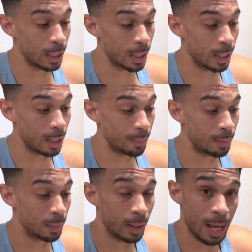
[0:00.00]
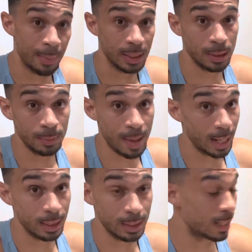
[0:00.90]
I'm gonna
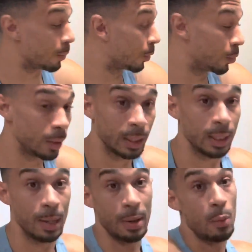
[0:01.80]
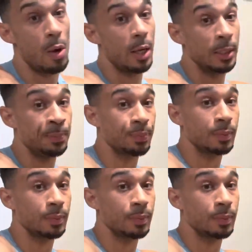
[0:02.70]
smack this down real quick. Got my water.